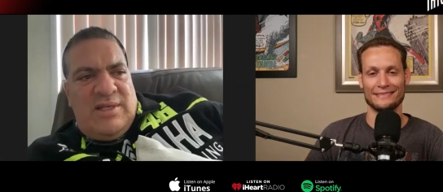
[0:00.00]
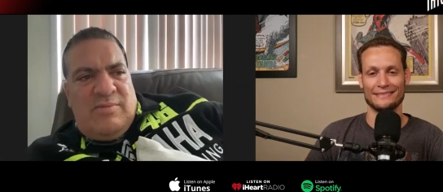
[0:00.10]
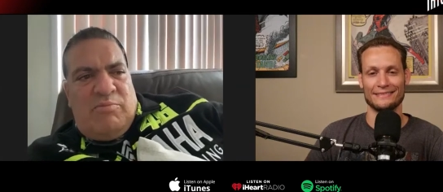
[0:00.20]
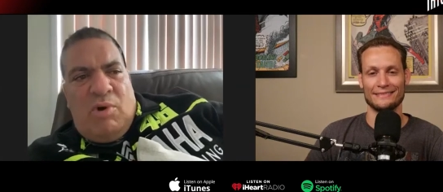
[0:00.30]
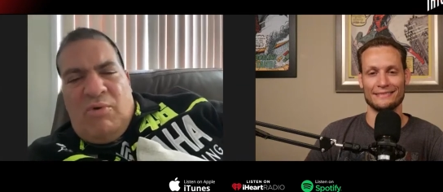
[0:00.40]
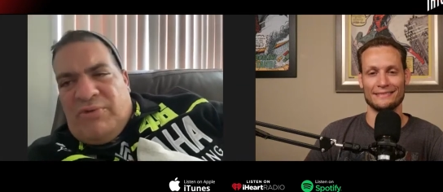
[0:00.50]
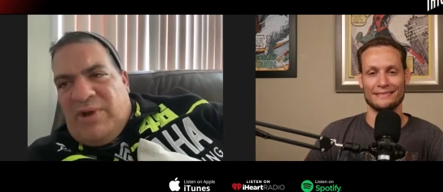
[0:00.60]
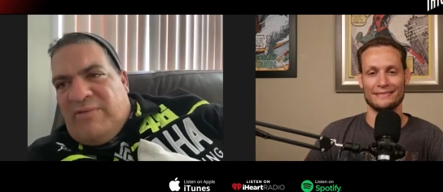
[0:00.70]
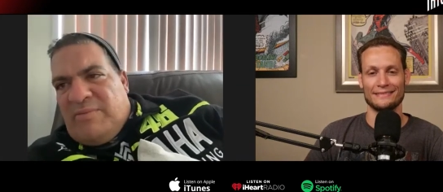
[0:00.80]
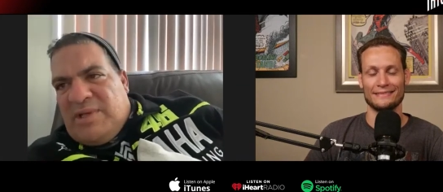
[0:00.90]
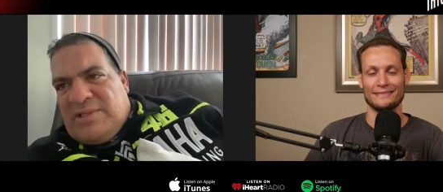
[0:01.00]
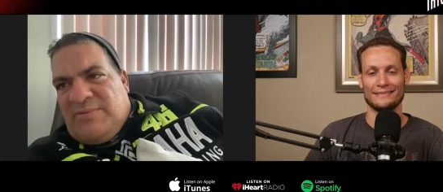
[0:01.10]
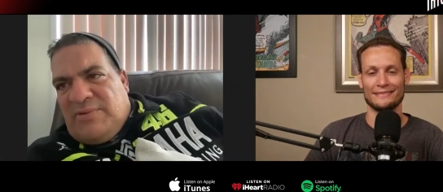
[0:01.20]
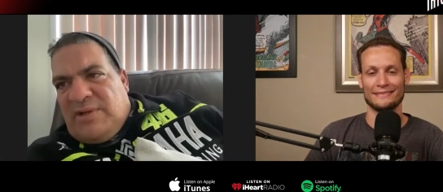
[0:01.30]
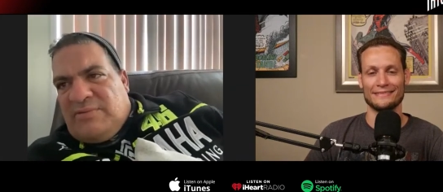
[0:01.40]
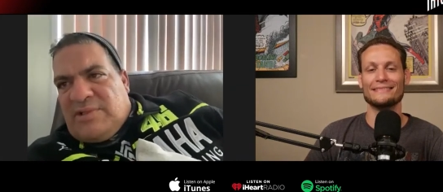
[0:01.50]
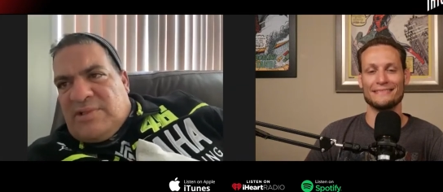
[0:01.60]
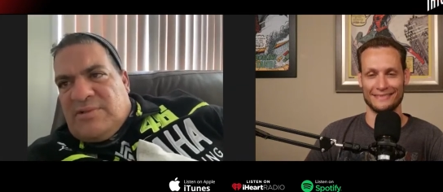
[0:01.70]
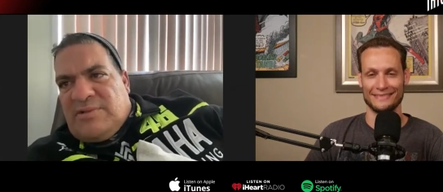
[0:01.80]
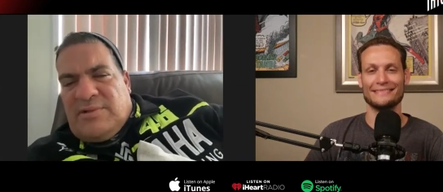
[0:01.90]
Speaker 1: both have amazing
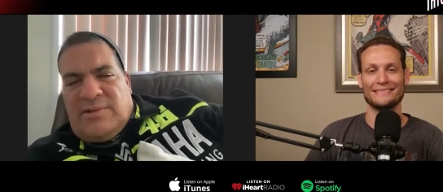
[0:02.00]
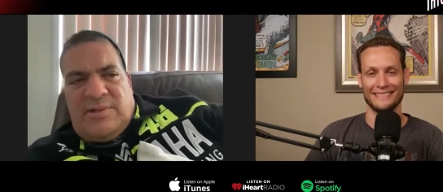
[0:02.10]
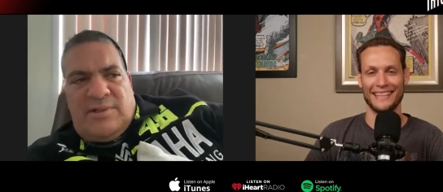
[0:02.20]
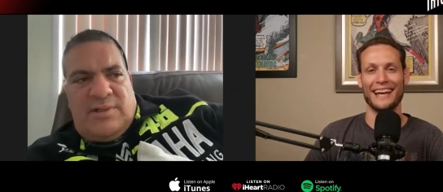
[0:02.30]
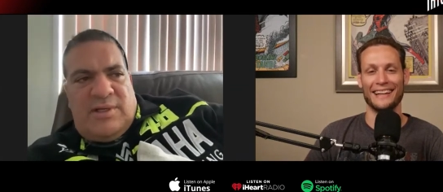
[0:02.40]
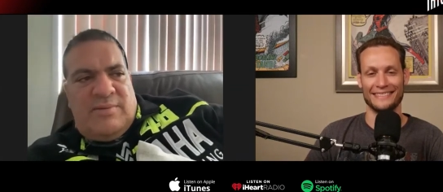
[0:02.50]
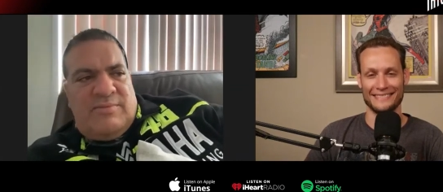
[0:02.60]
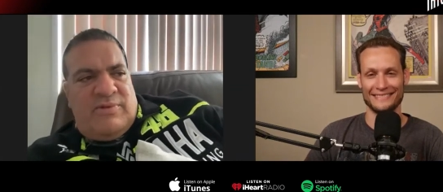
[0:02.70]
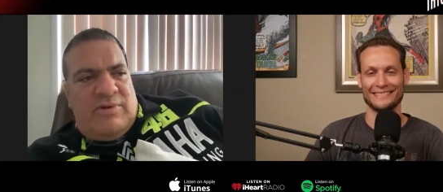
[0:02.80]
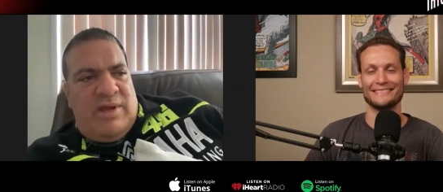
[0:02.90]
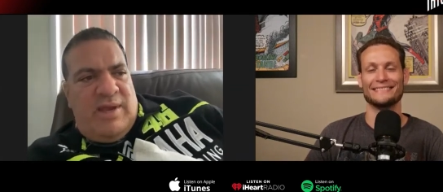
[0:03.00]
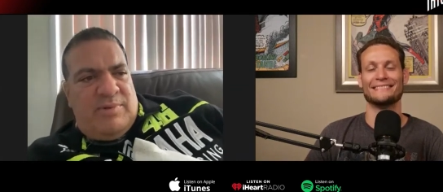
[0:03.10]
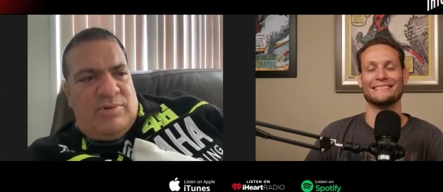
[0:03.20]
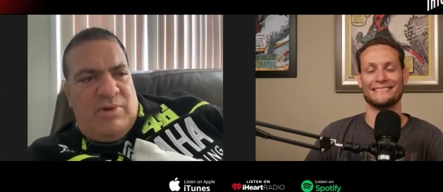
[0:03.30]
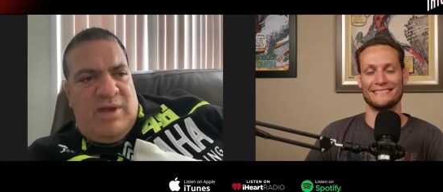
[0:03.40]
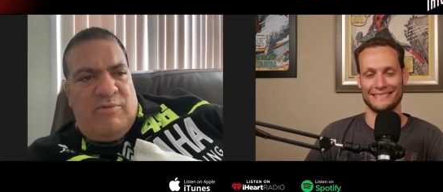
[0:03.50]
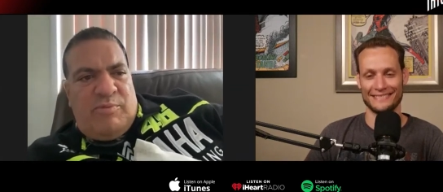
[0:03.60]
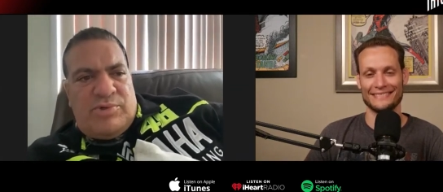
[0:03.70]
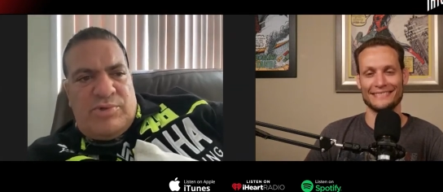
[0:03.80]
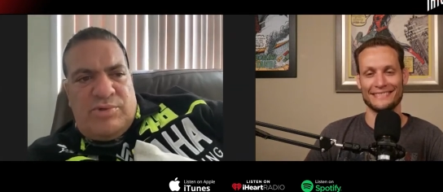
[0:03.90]
flavors. I'm very happy to have
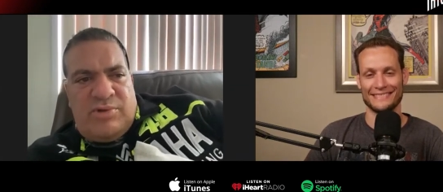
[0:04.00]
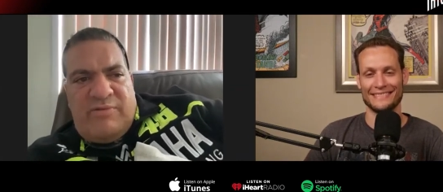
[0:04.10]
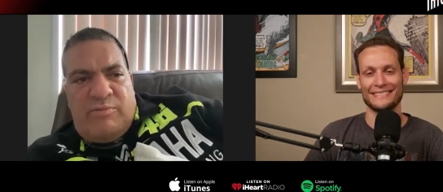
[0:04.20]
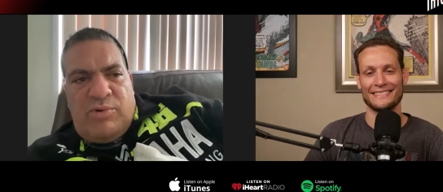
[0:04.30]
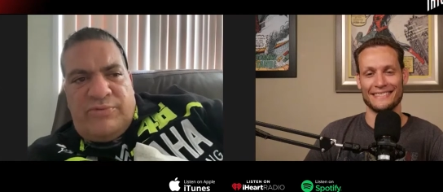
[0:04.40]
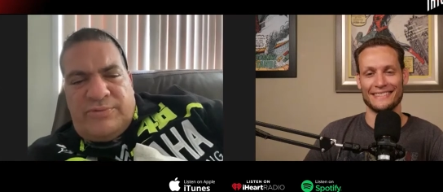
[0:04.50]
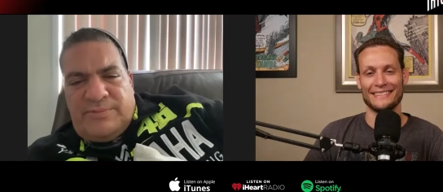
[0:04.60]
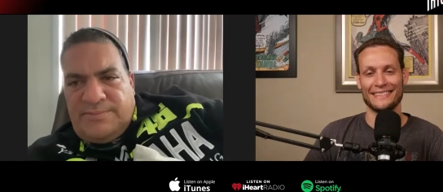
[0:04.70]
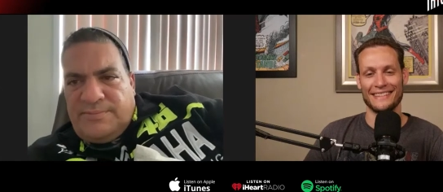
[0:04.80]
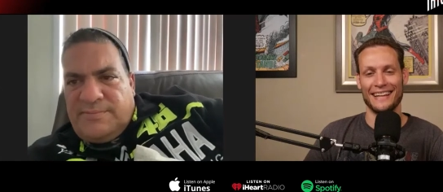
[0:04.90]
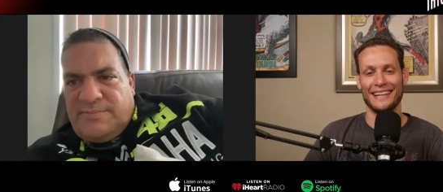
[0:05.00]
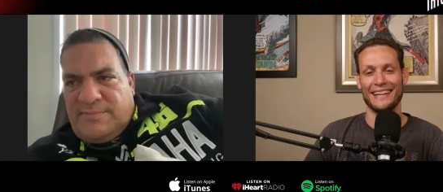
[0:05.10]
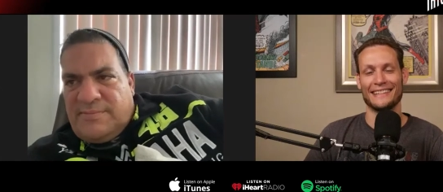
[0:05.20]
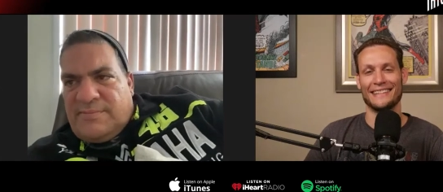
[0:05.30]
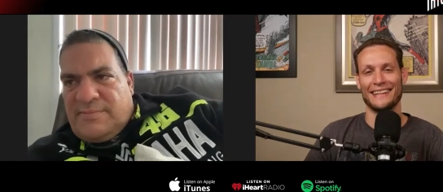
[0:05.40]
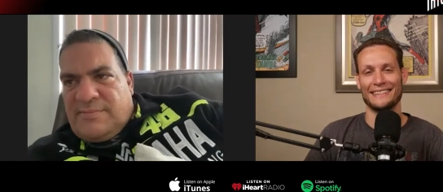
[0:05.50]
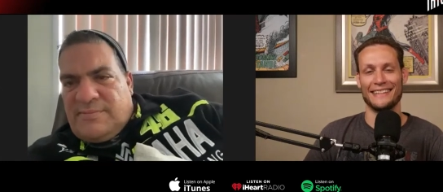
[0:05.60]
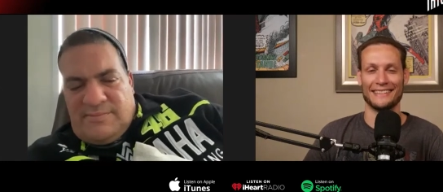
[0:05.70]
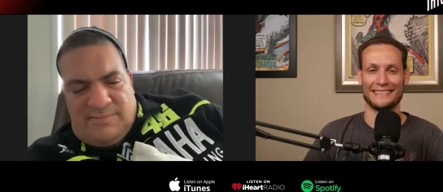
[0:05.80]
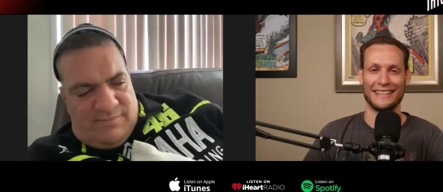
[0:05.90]
opportunity to have both.
Speaker 2: I like
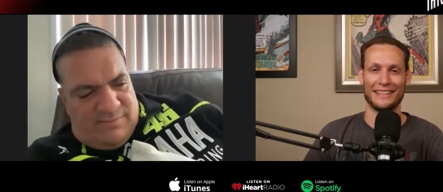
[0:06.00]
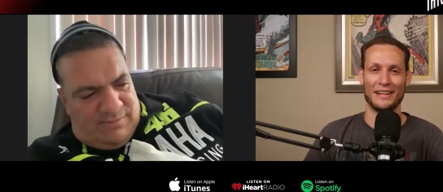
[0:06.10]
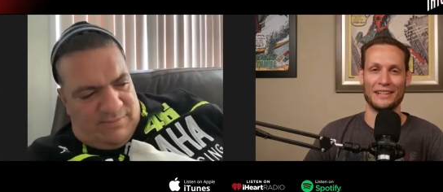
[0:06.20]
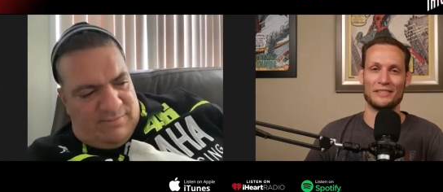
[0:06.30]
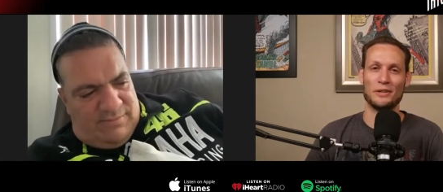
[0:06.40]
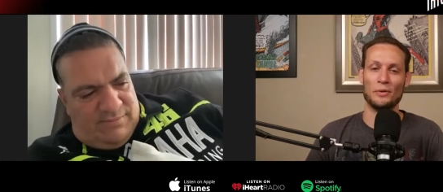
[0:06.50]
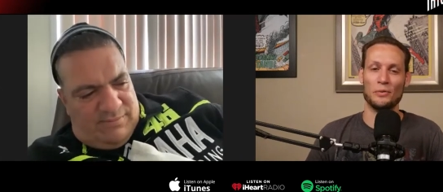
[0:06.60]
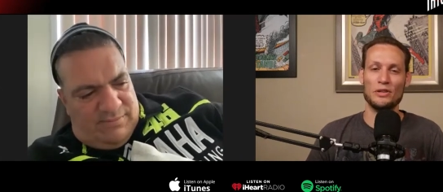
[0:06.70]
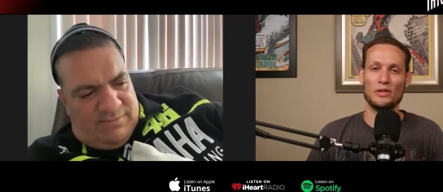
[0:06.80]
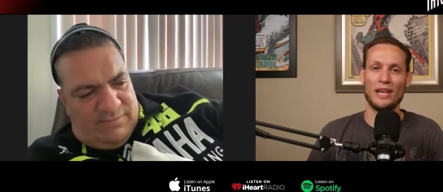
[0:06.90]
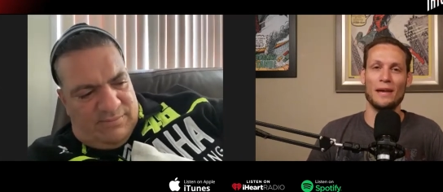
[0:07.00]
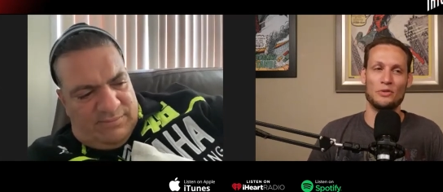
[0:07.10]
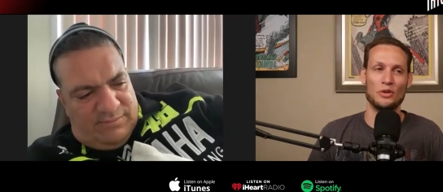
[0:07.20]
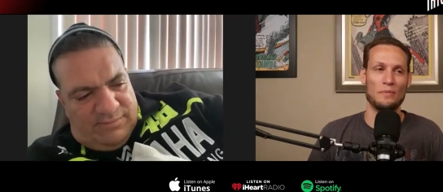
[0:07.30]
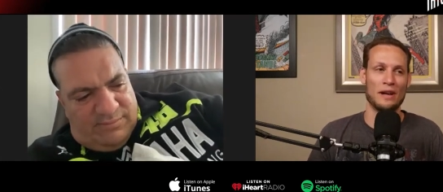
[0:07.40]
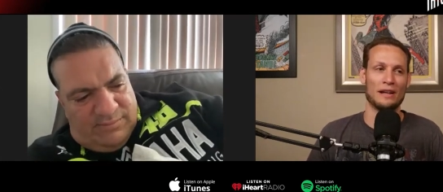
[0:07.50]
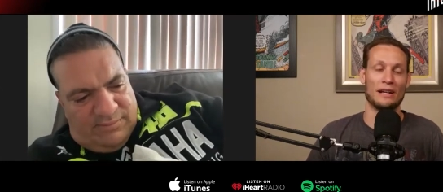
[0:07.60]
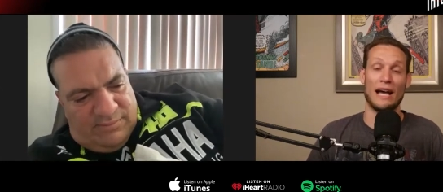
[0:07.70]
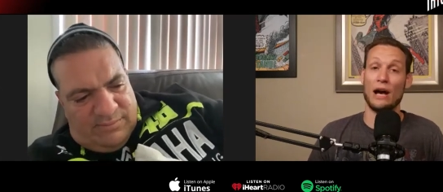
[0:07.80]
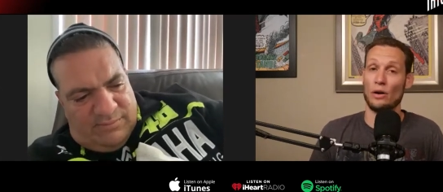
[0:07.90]
that. I like that a lot. So when you came to
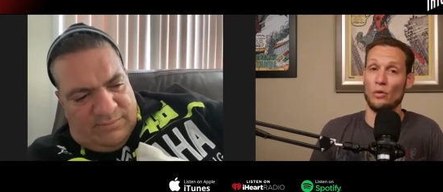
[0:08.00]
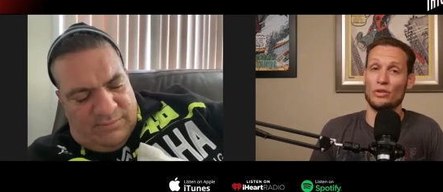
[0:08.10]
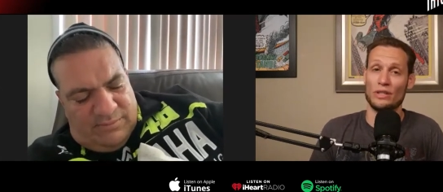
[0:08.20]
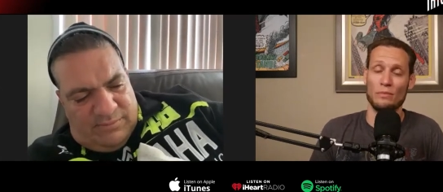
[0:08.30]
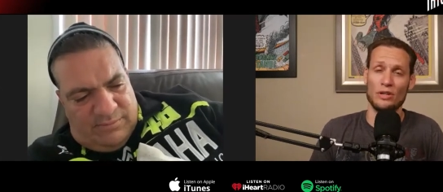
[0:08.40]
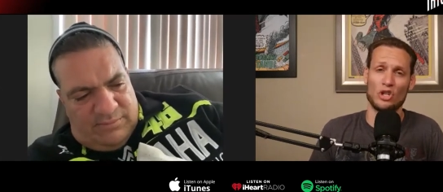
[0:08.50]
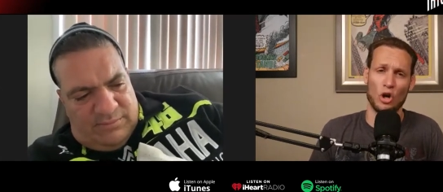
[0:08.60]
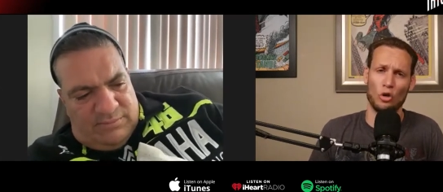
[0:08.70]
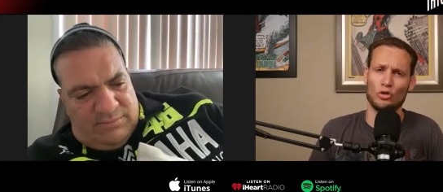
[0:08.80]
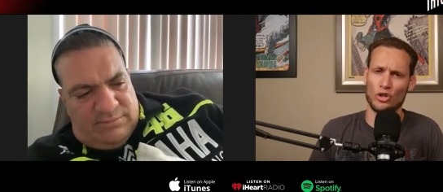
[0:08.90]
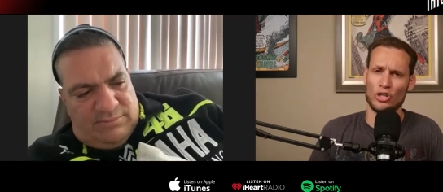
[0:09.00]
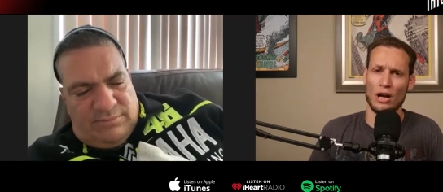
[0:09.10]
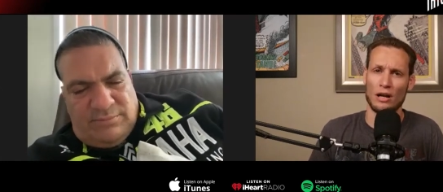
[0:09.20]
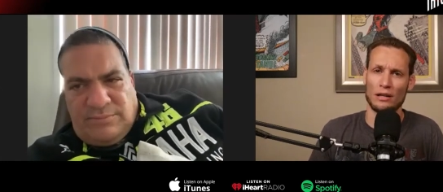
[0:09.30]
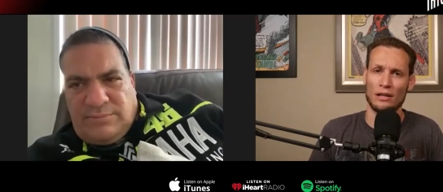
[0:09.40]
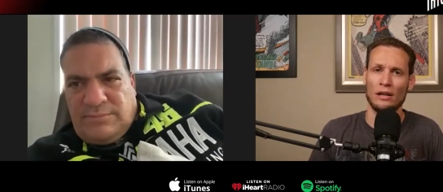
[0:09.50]
America, how was it much culture shock?